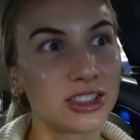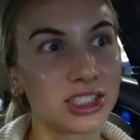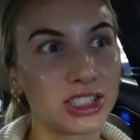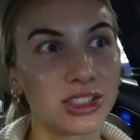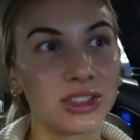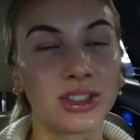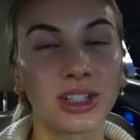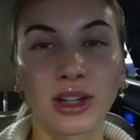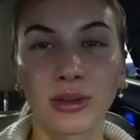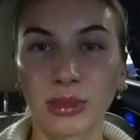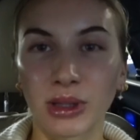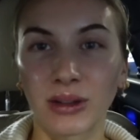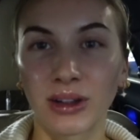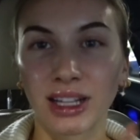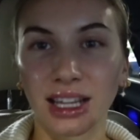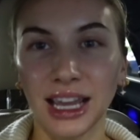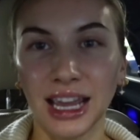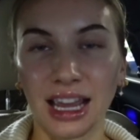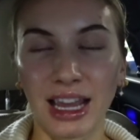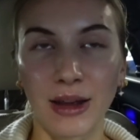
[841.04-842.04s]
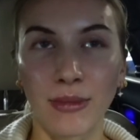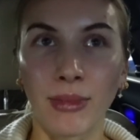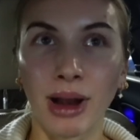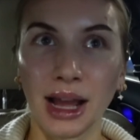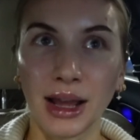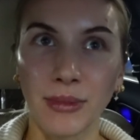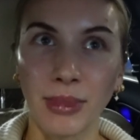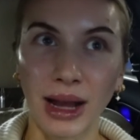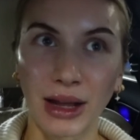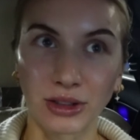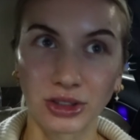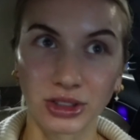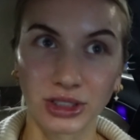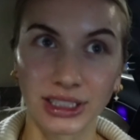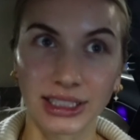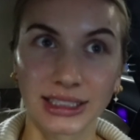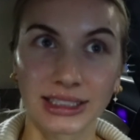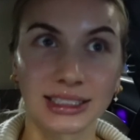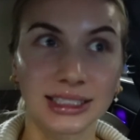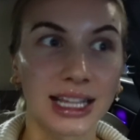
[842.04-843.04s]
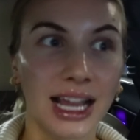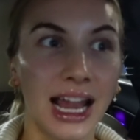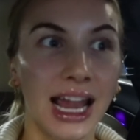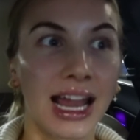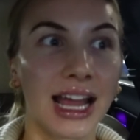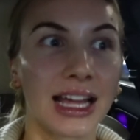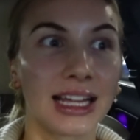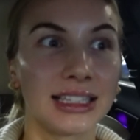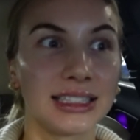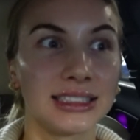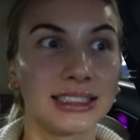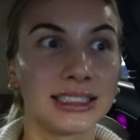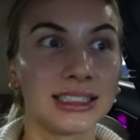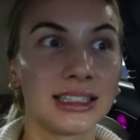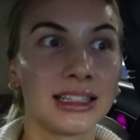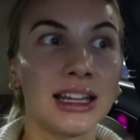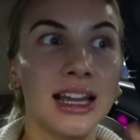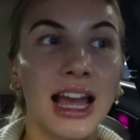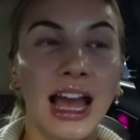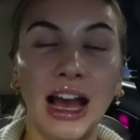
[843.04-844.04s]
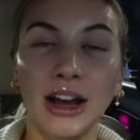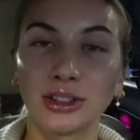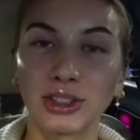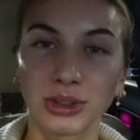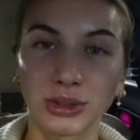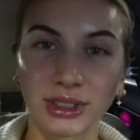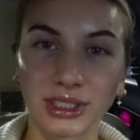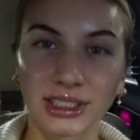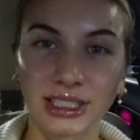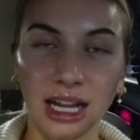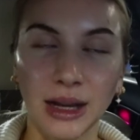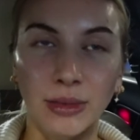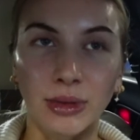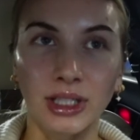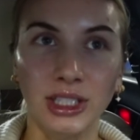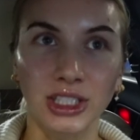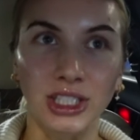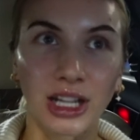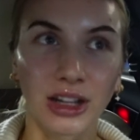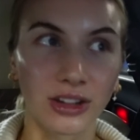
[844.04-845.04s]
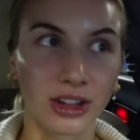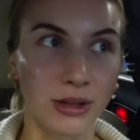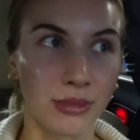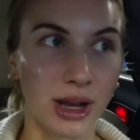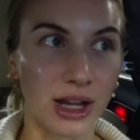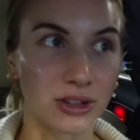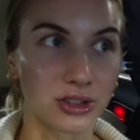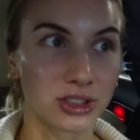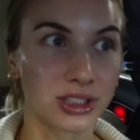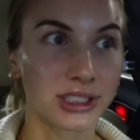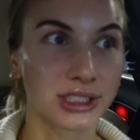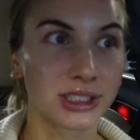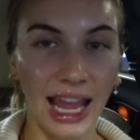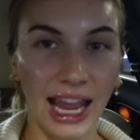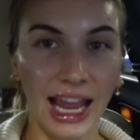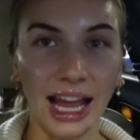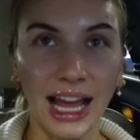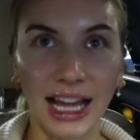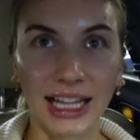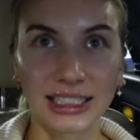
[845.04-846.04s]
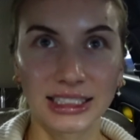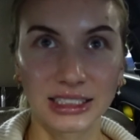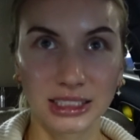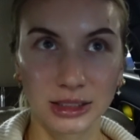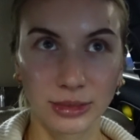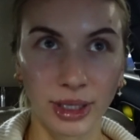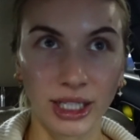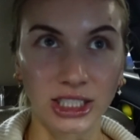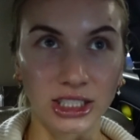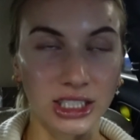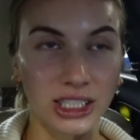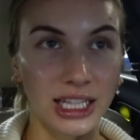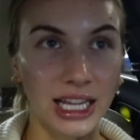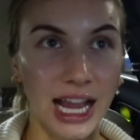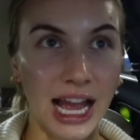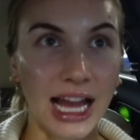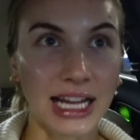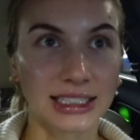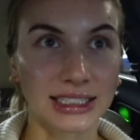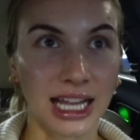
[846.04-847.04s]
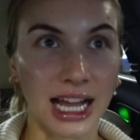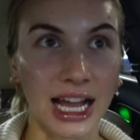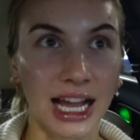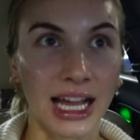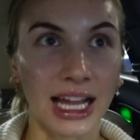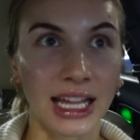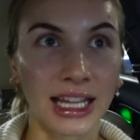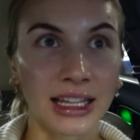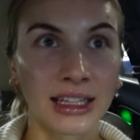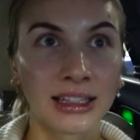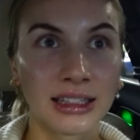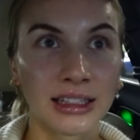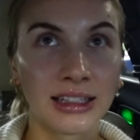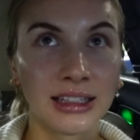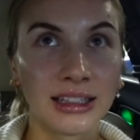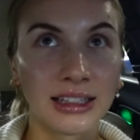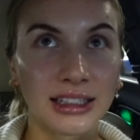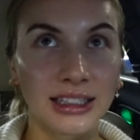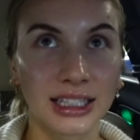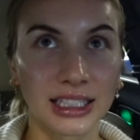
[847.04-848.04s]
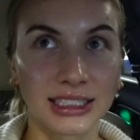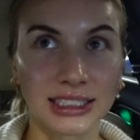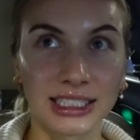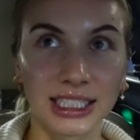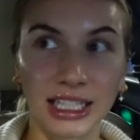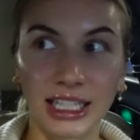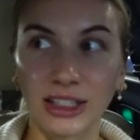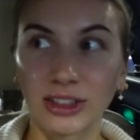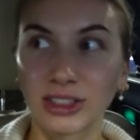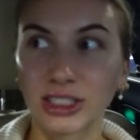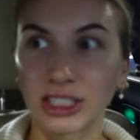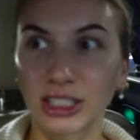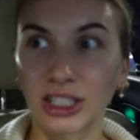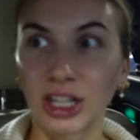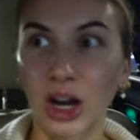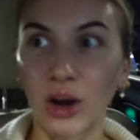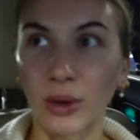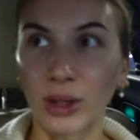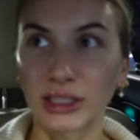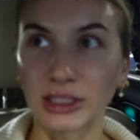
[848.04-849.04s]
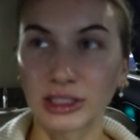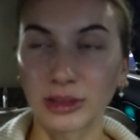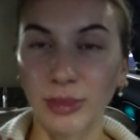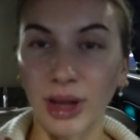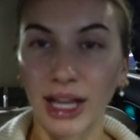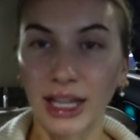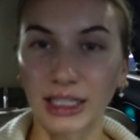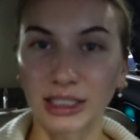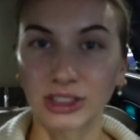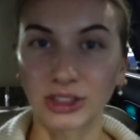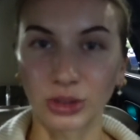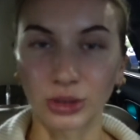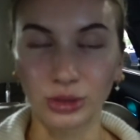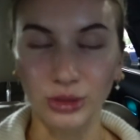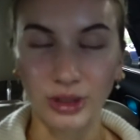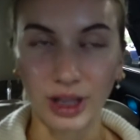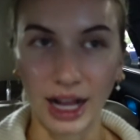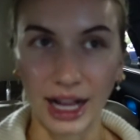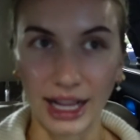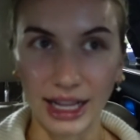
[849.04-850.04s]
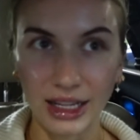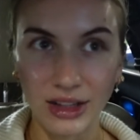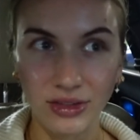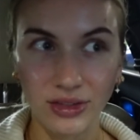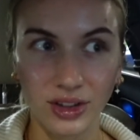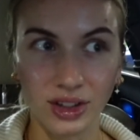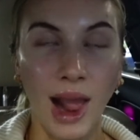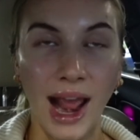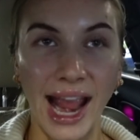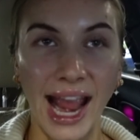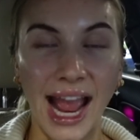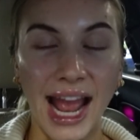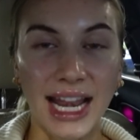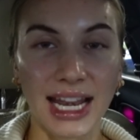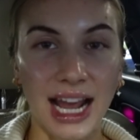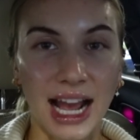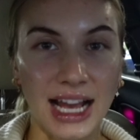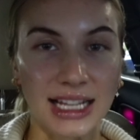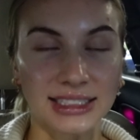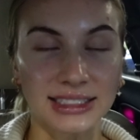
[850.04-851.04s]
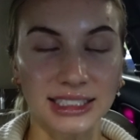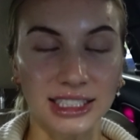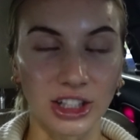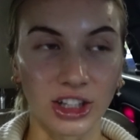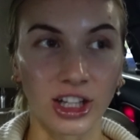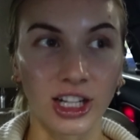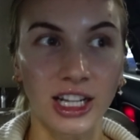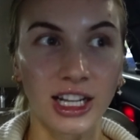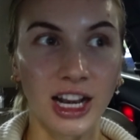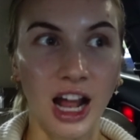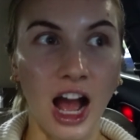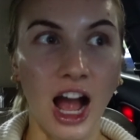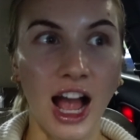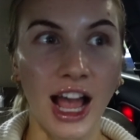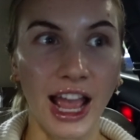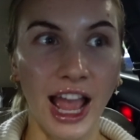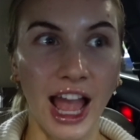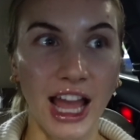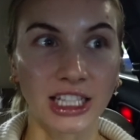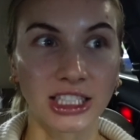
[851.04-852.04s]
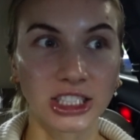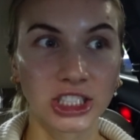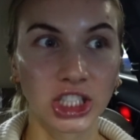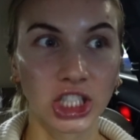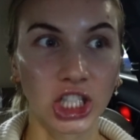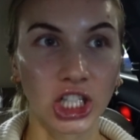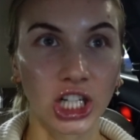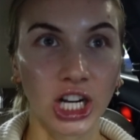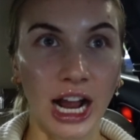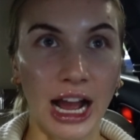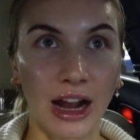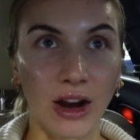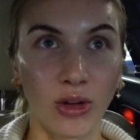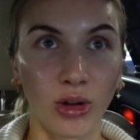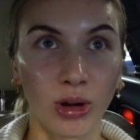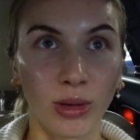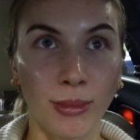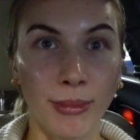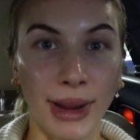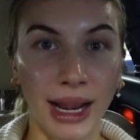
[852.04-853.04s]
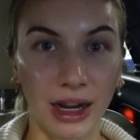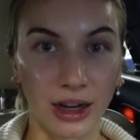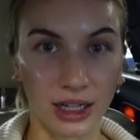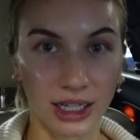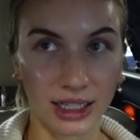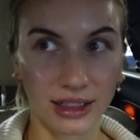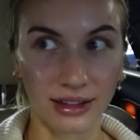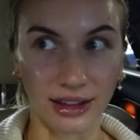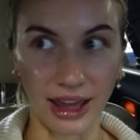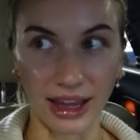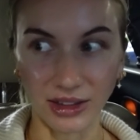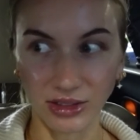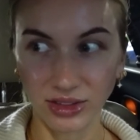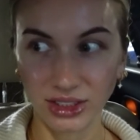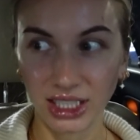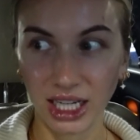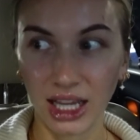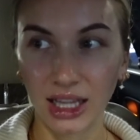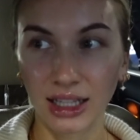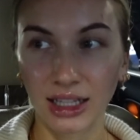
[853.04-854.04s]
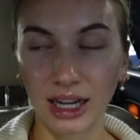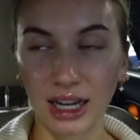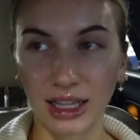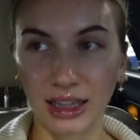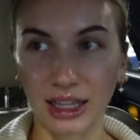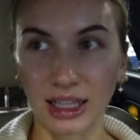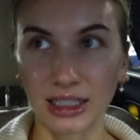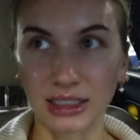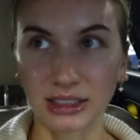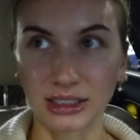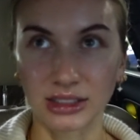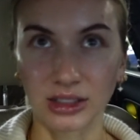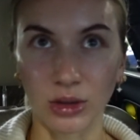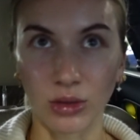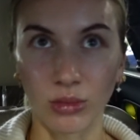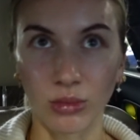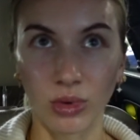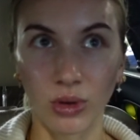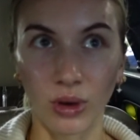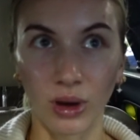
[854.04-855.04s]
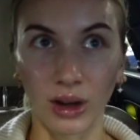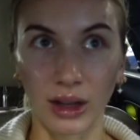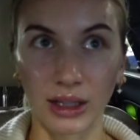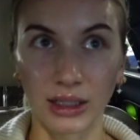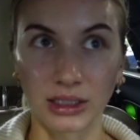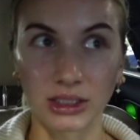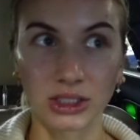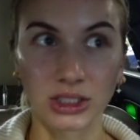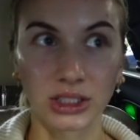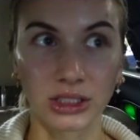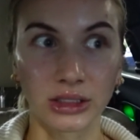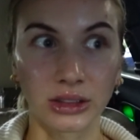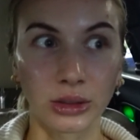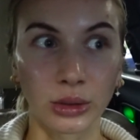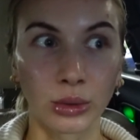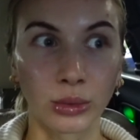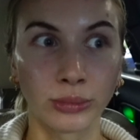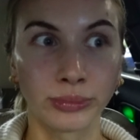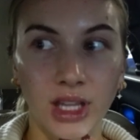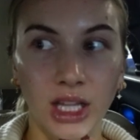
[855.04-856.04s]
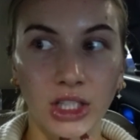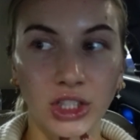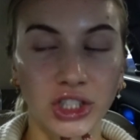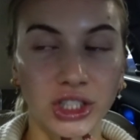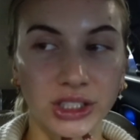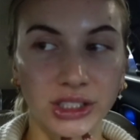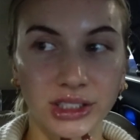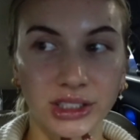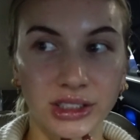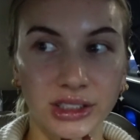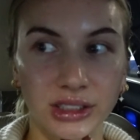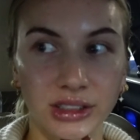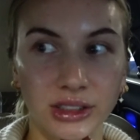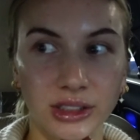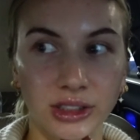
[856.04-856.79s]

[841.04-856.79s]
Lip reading: to communicate my boundaries and how to establish healthy boundaries. And especially as I continue to go into my adult life, and as Dylan and I enter our married life together, I think it's so important to just